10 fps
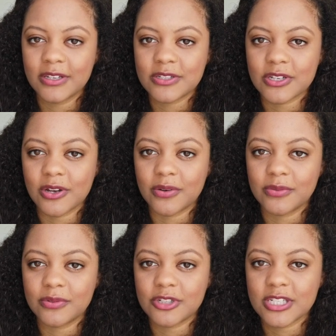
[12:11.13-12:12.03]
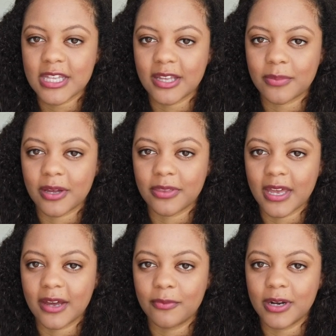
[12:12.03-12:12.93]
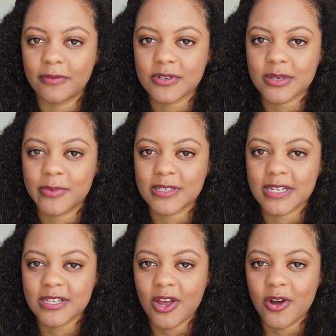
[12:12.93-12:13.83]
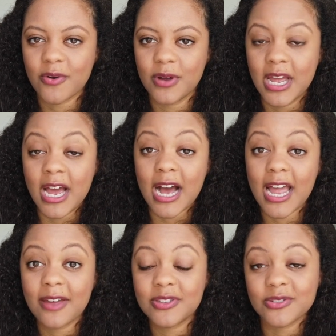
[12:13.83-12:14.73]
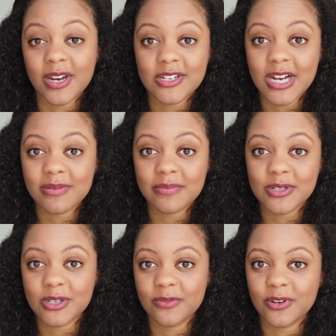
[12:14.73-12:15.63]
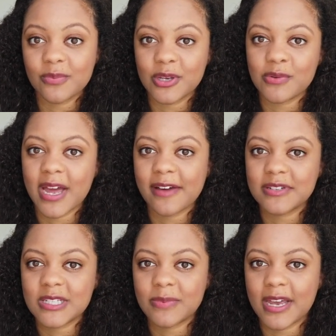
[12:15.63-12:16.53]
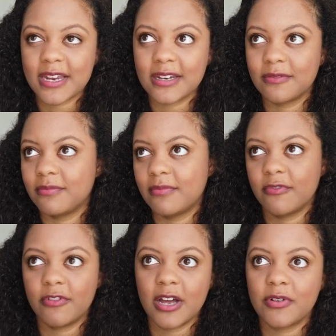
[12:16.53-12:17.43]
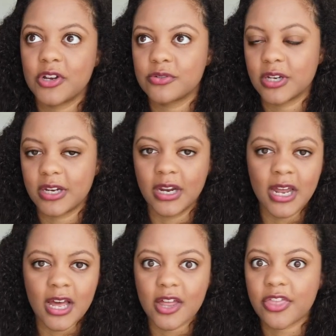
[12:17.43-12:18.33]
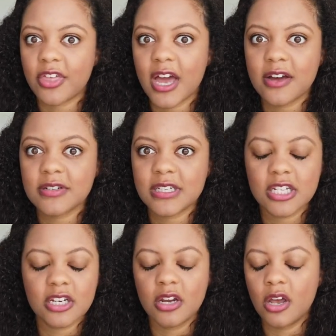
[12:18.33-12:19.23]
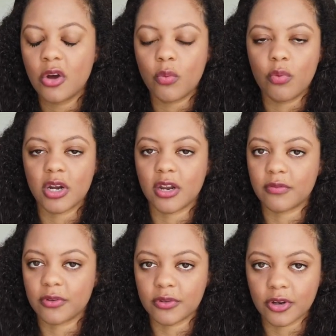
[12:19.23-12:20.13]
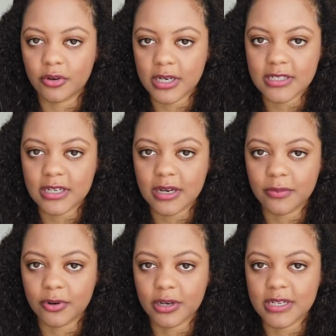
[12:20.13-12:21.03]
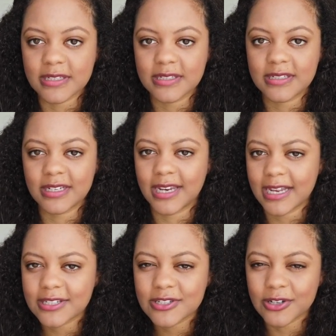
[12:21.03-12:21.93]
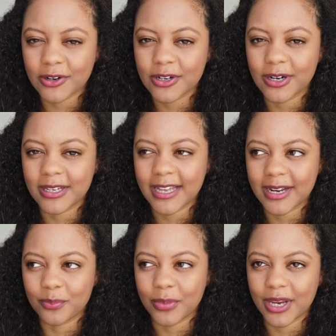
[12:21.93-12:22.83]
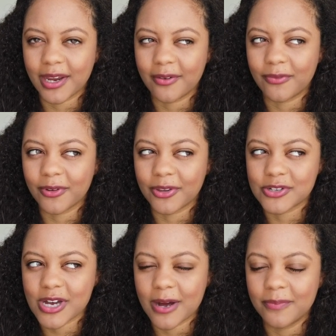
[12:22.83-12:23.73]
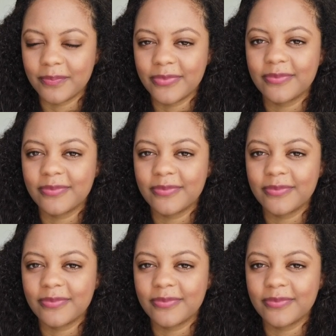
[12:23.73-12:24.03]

So just think about that. Whenever someone says, oh, I have this great job opportunity for you, but you have to spend $500, $1,000, whatever the crazy number is to get started on getting paid for the job.